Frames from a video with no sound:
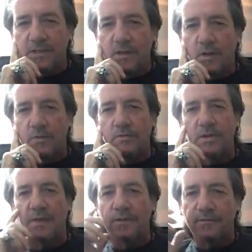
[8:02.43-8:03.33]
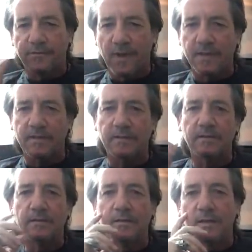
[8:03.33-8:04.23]
cold, having a fight,
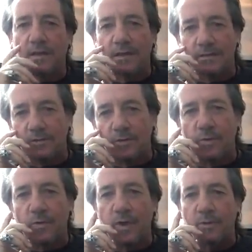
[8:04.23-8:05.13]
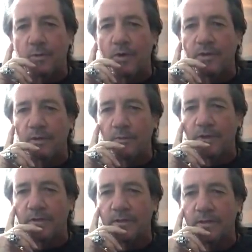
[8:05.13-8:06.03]
and coming away with a 1-0
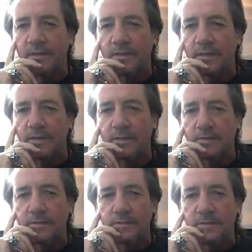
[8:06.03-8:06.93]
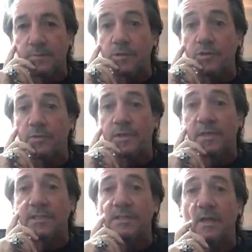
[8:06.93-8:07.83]
win. I think, I'm not sure whether
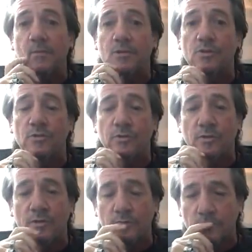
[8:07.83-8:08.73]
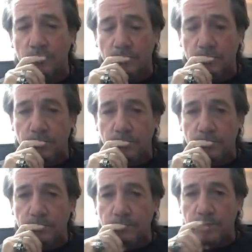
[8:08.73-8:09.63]
Lee Chapman scored or not. I
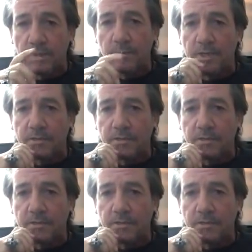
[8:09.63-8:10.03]
think he might have